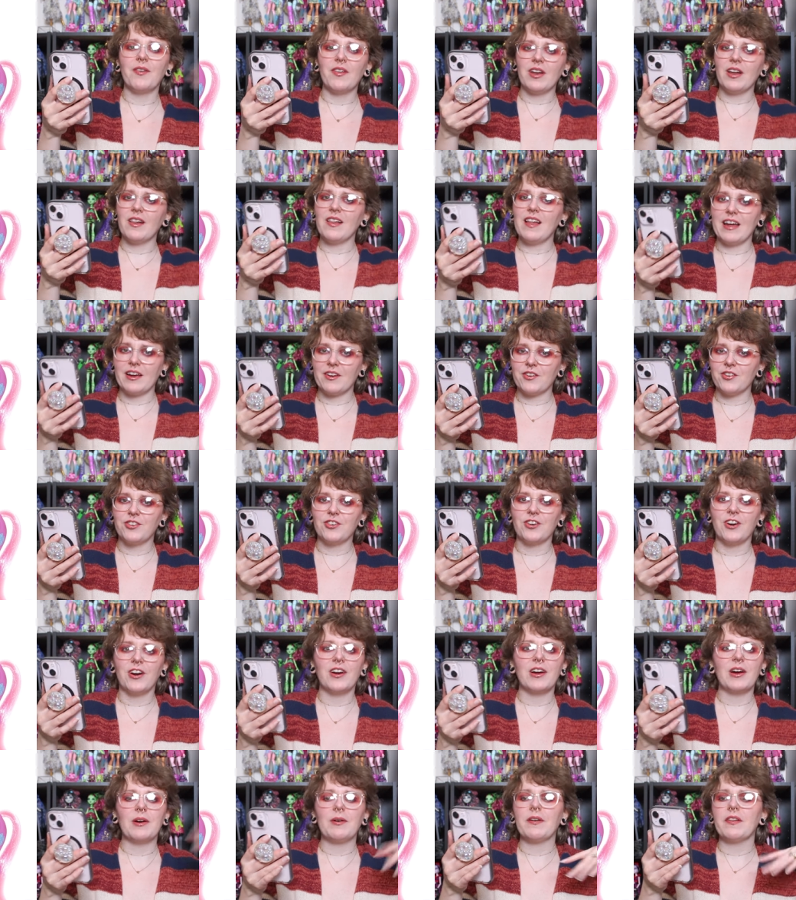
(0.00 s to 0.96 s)
little
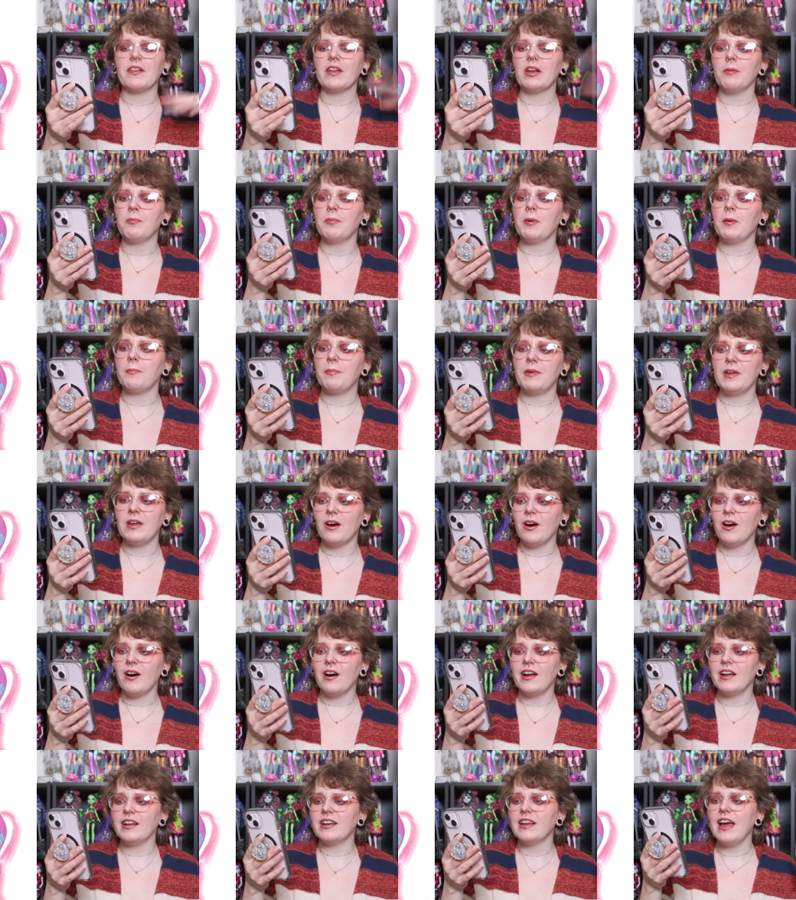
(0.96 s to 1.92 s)
extra, go a little bit
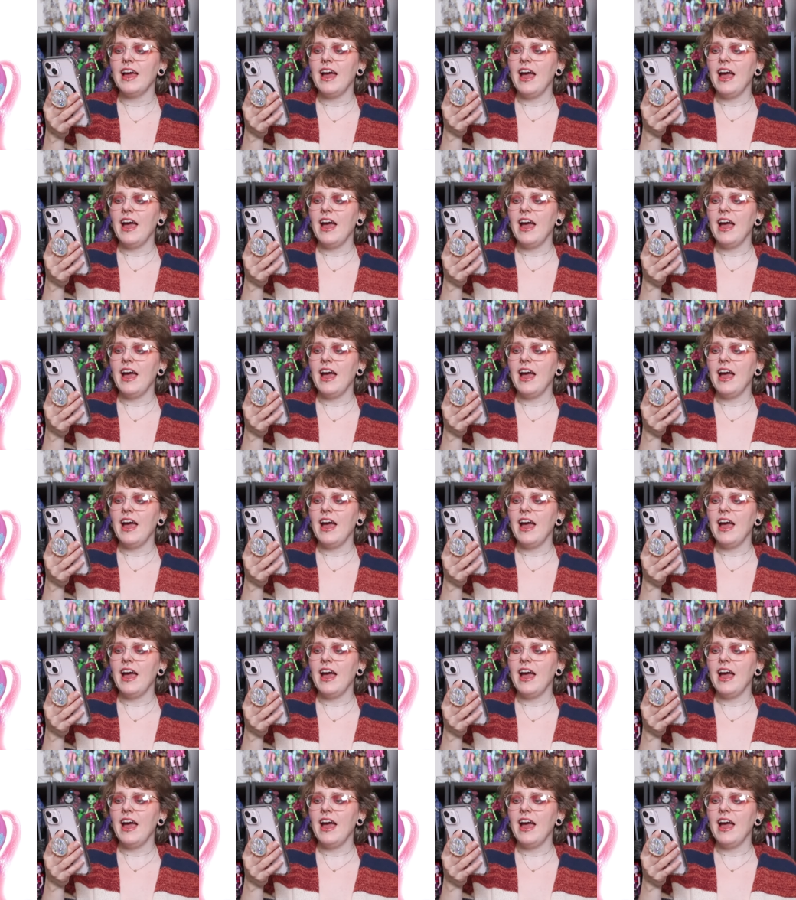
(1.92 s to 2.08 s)
beyond.